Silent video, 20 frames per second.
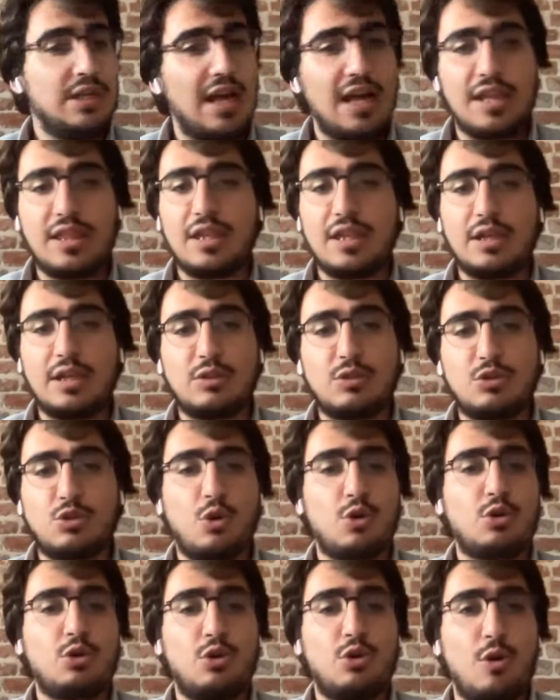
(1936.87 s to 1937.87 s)
I think,
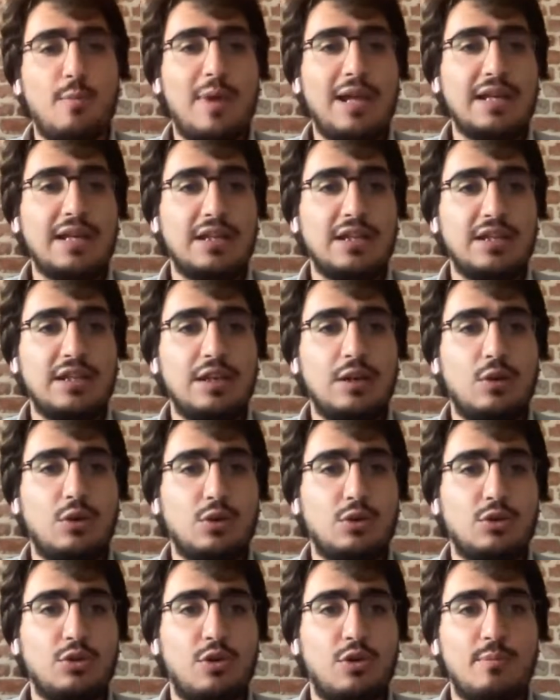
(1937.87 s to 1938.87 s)
short term and in the
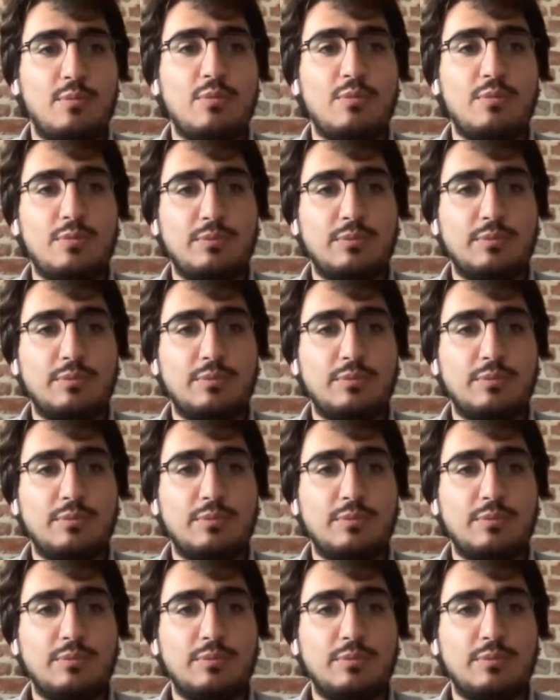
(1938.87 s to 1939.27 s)
long term?